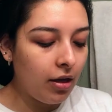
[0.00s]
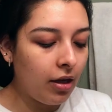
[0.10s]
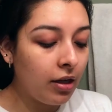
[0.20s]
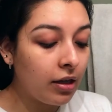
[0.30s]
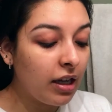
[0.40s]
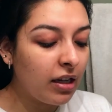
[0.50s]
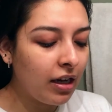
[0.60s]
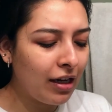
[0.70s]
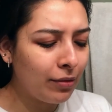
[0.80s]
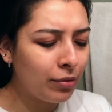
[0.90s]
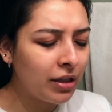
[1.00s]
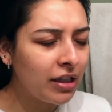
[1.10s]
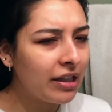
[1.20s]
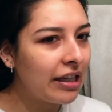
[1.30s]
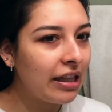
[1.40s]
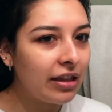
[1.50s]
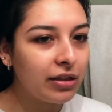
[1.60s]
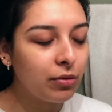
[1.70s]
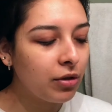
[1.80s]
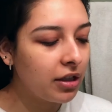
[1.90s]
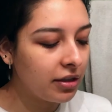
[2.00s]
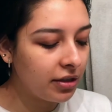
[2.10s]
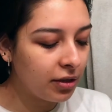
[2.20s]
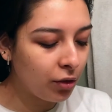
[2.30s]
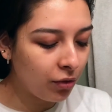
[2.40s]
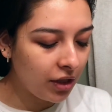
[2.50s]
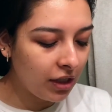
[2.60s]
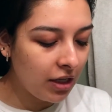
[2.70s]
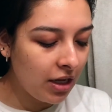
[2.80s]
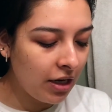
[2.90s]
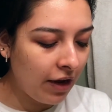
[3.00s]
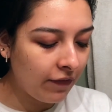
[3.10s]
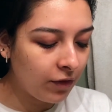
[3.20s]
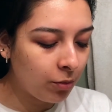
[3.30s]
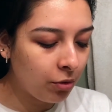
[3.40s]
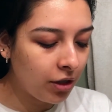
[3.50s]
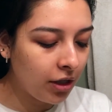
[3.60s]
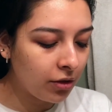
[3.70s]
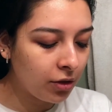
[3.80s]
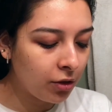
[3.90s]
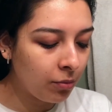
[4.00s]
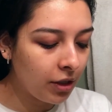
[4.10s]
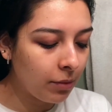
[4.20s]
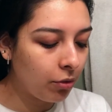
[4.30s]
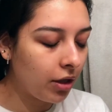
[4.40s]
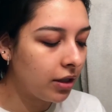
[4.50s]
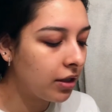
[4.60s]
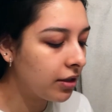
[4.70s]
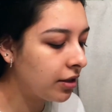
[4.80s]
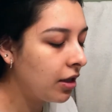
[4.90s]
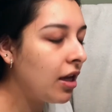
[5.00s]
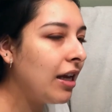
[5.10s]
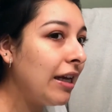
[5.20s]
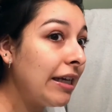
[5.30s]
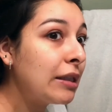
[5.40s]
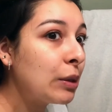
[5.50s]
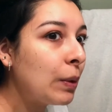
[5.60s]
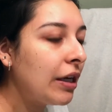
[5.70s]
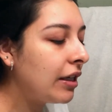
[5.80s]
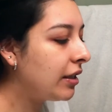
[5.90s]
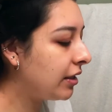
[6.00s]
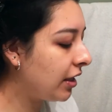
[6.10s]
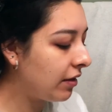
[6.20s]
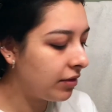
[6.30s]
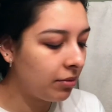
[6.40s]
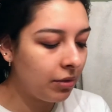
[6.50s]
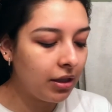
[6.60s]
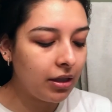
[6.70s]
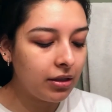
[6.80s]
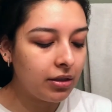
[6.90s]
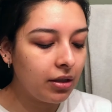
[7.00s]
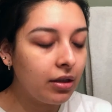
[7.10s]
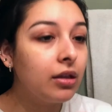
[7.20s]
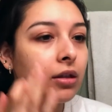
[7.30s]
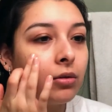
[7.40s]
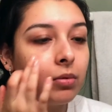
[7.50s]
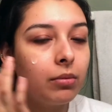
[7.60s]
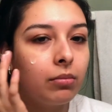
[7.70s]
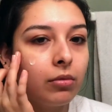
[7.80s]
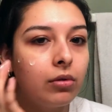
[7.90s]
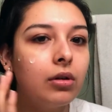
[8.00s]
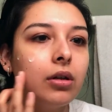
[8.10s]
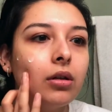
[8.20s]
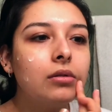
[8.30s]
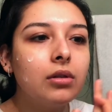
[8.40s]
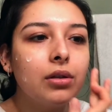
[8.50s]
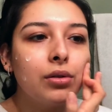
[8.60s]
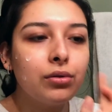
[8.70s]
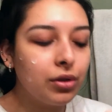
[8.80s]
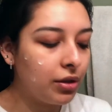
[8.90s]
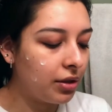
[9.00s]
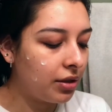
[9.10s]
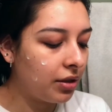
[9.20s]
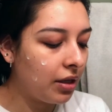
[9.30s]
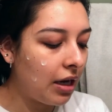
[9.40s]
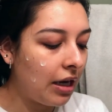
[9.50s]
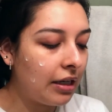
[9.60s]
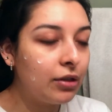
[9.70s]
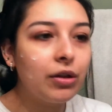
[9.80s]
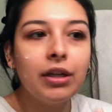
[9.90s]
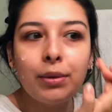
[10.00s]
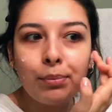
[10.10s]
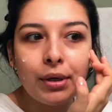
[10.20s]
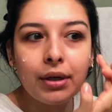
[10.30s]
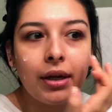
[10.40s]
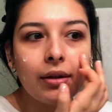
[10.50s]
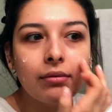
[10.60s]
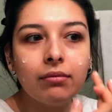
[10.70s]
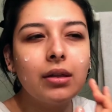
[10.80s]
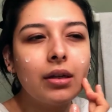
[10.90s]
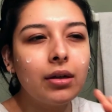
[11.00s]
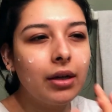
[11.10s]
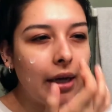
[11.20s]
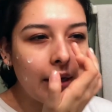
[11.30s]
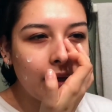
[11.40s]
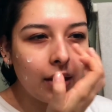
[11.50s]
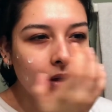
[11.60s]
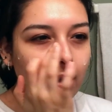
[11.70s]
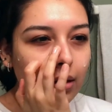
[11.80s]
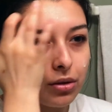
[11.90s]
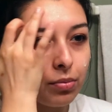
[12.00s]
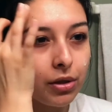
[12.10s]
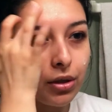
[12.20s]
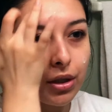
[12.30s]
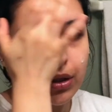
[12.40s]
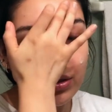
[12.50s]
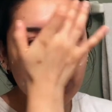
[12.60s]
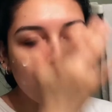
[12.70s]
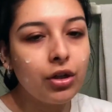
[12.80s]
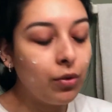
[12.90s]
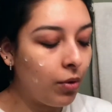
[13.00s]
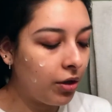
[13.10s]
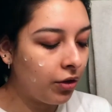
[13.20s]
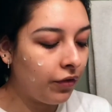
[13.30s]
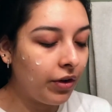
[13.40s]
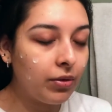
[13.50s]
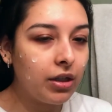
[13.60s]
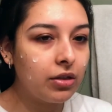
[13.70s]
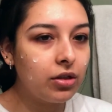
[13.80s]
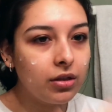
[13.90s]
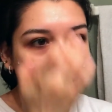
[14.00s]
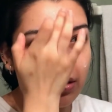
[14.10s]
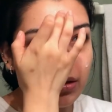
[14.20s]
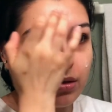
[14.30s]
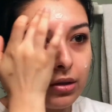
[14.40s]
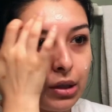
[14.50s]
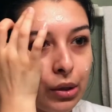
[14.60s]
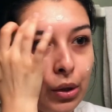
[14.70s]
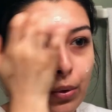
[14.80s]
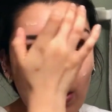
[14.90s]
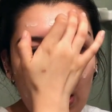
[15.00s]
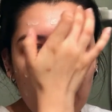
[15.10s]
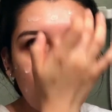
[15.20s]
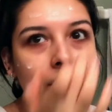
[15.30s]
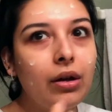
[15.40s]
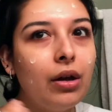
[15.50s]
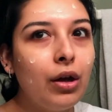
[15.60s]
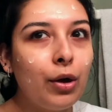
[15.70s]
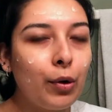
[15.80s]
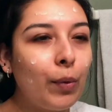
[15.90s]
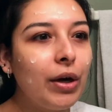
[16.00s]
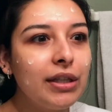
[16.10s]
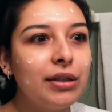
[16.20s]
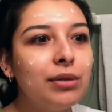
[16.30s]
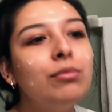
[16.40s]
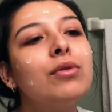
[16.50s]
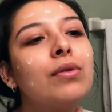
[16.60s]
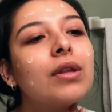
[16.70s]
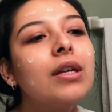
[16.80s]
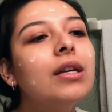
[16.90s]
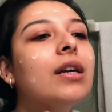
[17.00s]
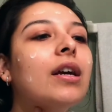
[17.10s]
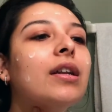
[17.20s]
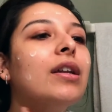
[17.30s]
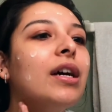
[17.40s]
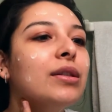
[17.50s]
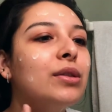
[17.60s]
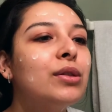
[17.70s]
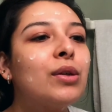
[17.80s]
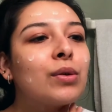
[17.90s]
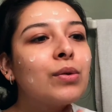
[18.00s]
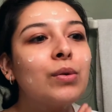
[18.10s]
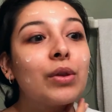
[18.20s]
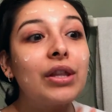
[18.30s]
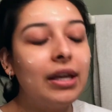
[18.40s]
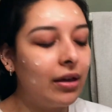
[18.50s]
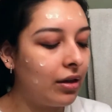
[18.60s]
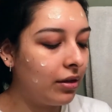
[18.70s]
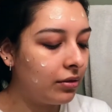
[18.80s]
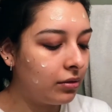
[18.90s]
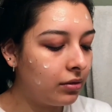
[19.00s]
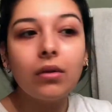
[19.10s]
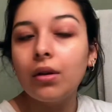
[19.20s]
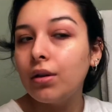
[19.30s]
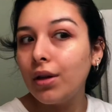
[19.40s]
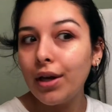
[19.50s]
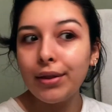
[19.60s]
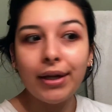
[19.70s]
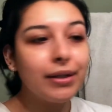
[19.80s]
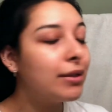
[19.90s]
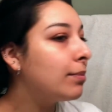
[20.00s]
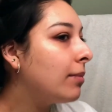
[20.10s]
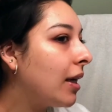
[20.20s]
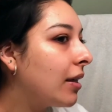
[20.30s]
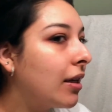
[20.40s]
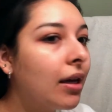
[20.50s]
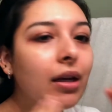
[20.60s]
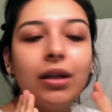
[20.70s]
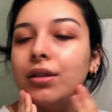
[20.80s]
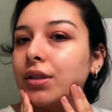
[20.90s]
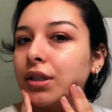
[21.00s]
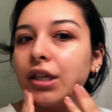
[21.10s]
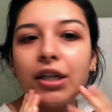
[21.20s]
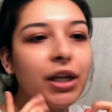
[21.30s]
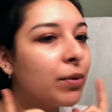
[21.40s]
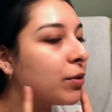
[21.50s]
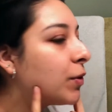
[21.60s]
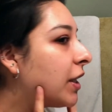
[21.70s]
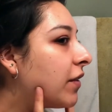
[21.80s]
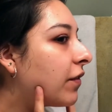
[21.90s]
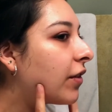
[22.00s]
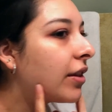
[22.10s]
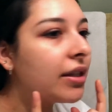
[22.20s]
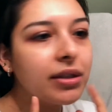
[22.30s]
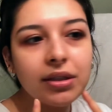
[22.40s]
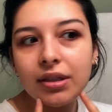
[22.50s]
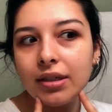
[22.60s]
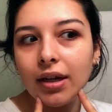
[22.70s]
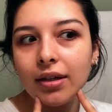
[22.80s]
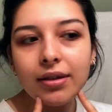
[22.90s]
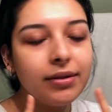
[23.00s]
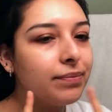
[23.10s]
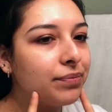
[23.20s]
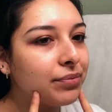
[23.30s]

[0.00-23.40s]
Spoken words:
And again, I really like this one because it's so thin, and after putting on so many products, it's quite nice to have something that's a little bit more, I don't know, just hydrating but not thick or cakey. Especially because you're going to want your foundation to go on quite smoothly and not so thick. And that is my skincare routine for this done.